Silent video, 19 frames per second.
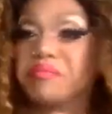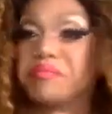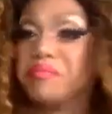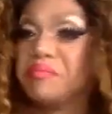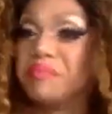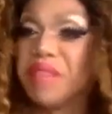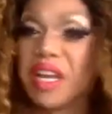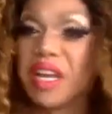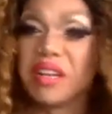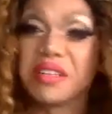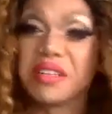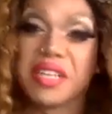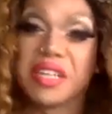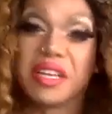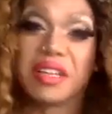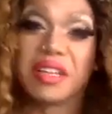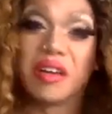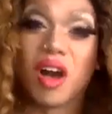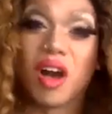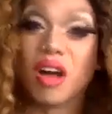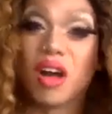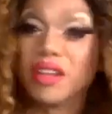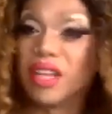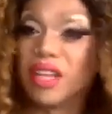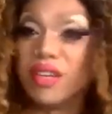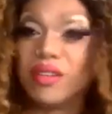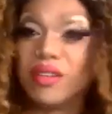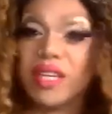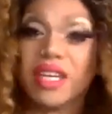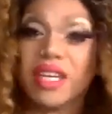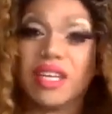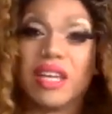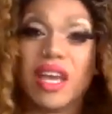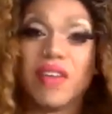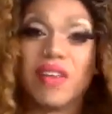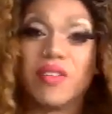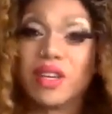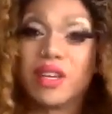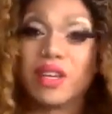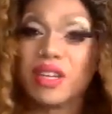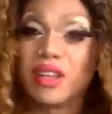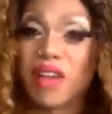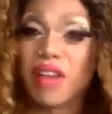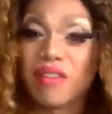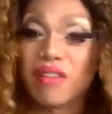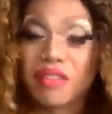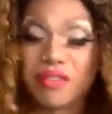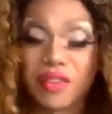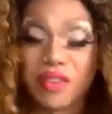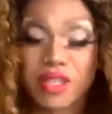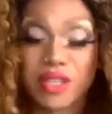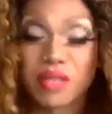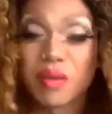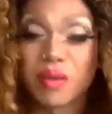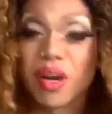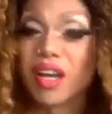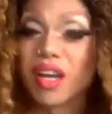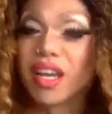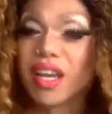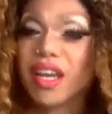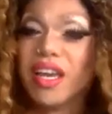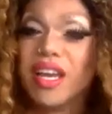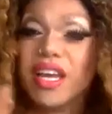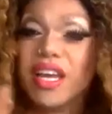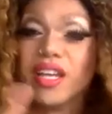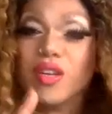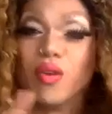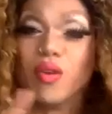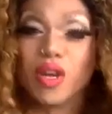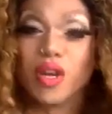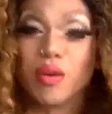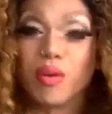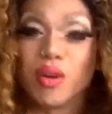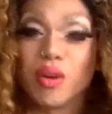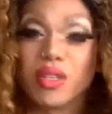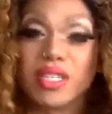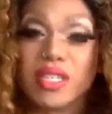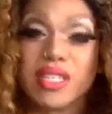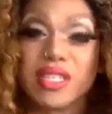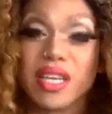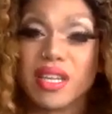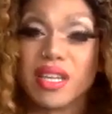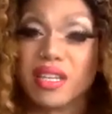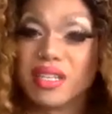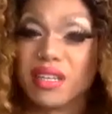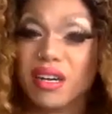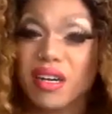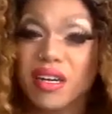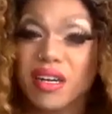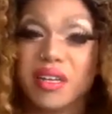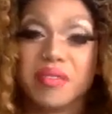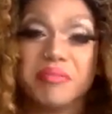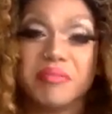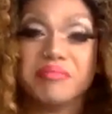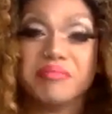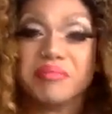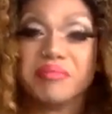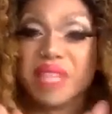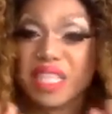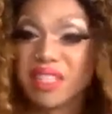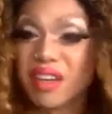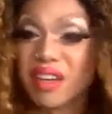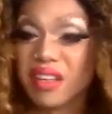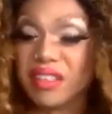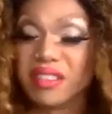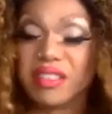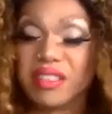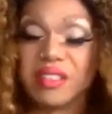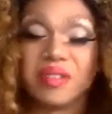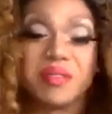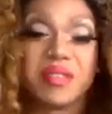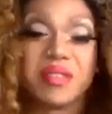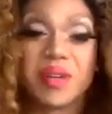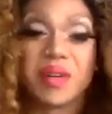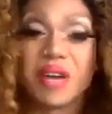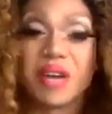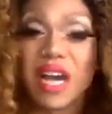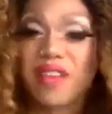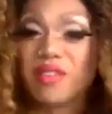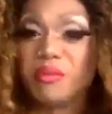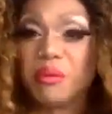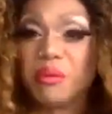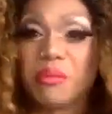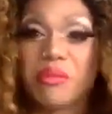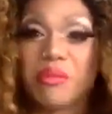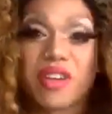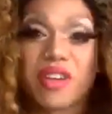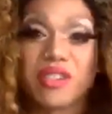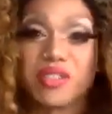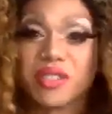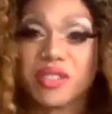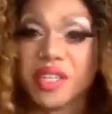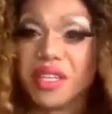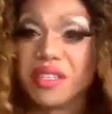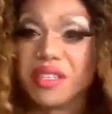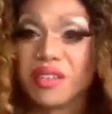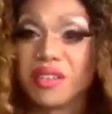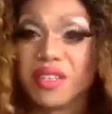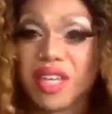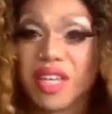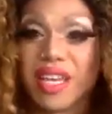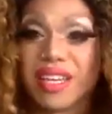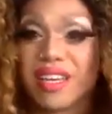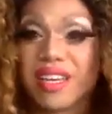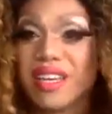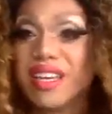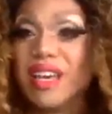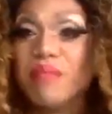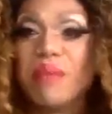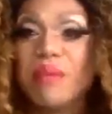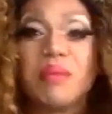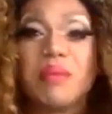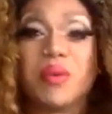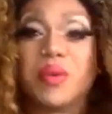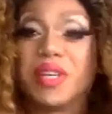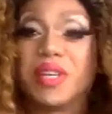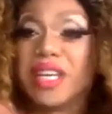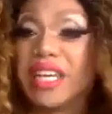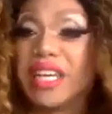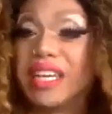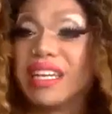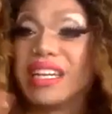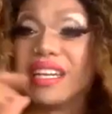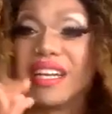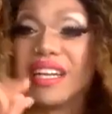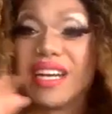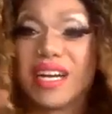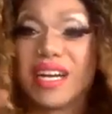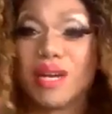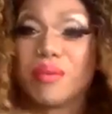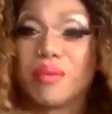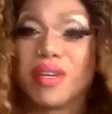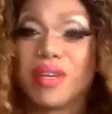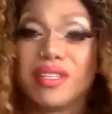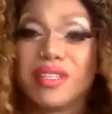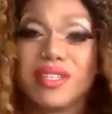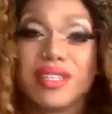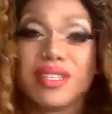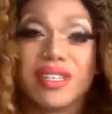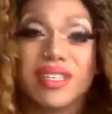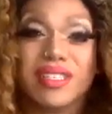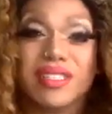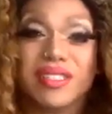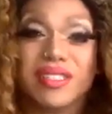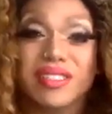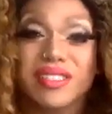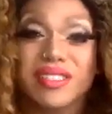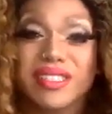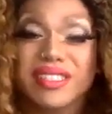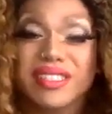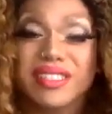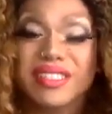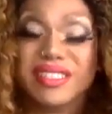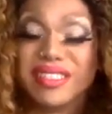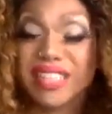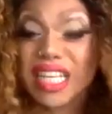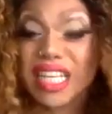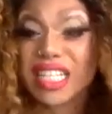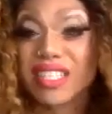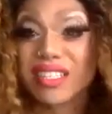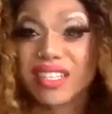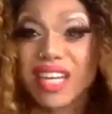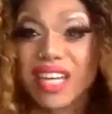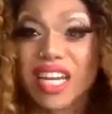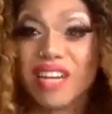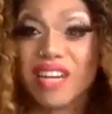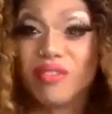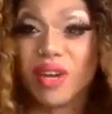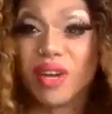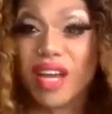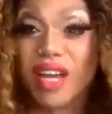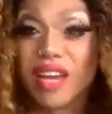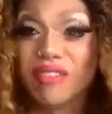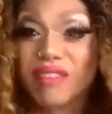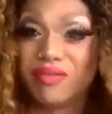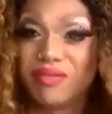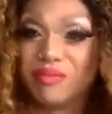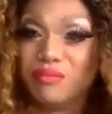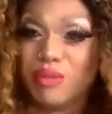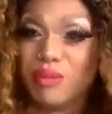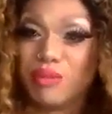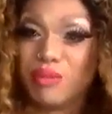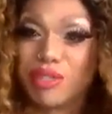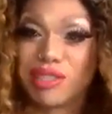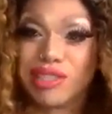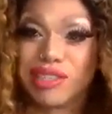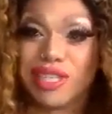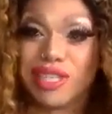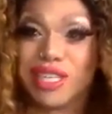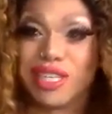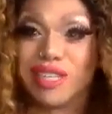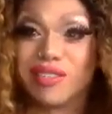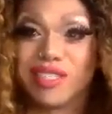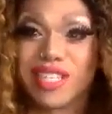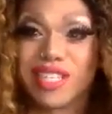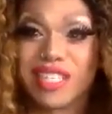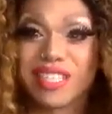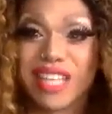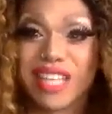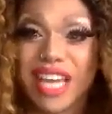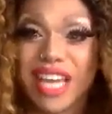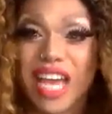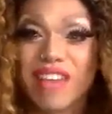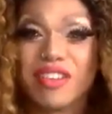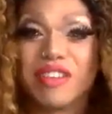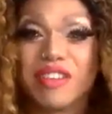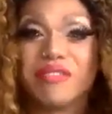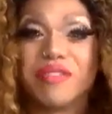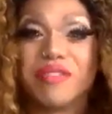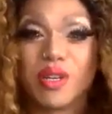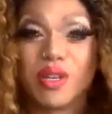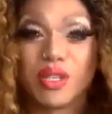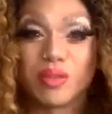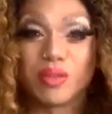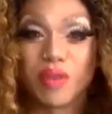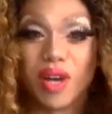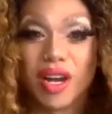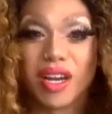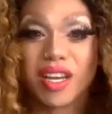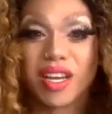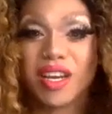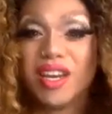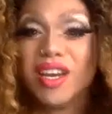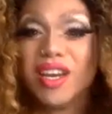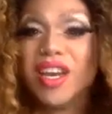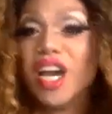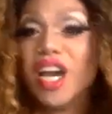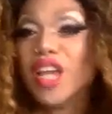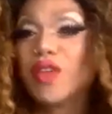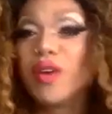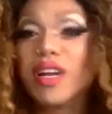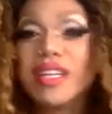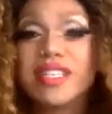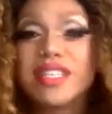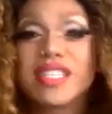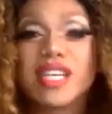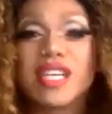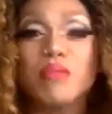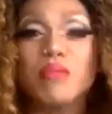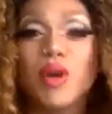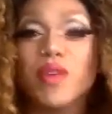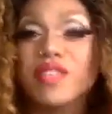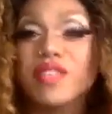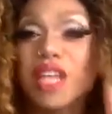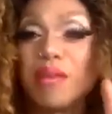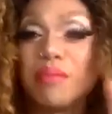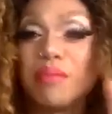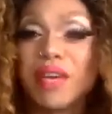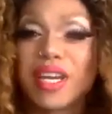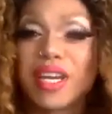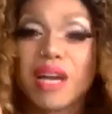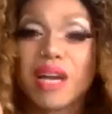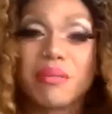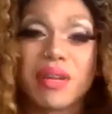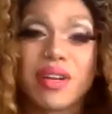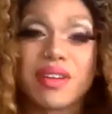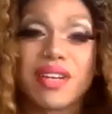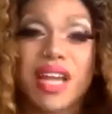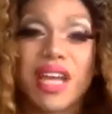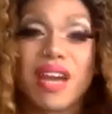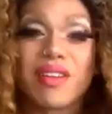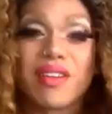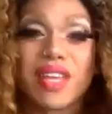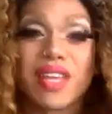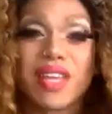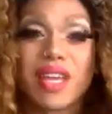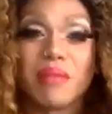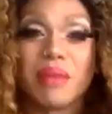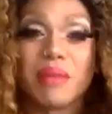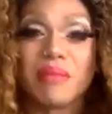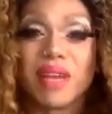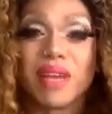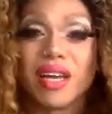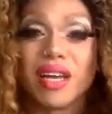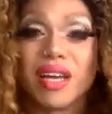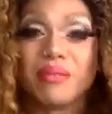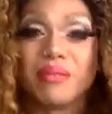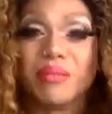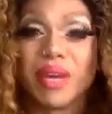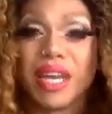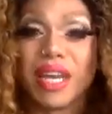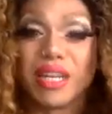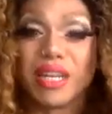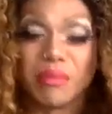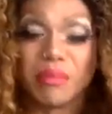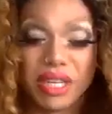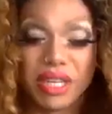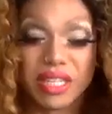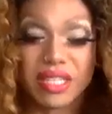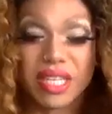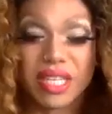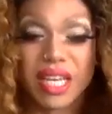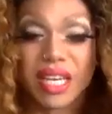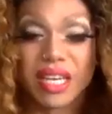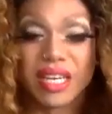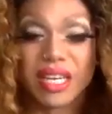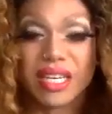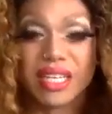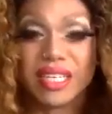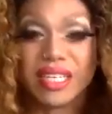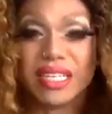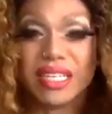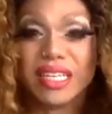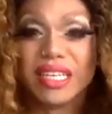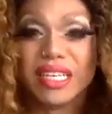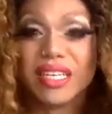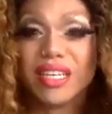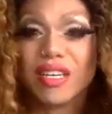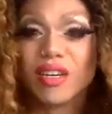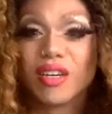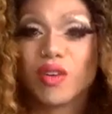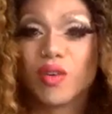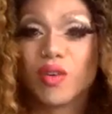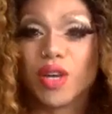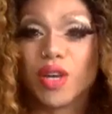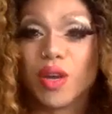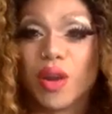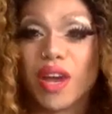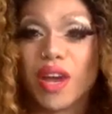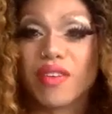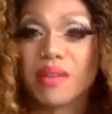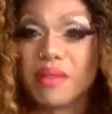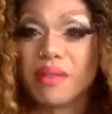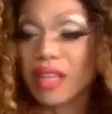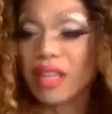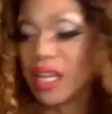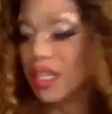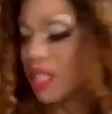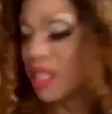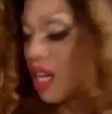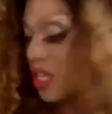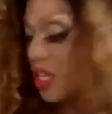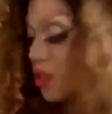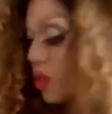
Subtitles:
that'll sell all that you need. If you can have a fierce walk, know your words, and sell the song, that's all. You don't have to be a professional dancer. Like people will eat it up. And so that's kind of what I've been working on. It's just like having a fierce walk. Throwing in some moves I pick up here and now and then, but I'm not by any means like choreographed. I'm not like Todrick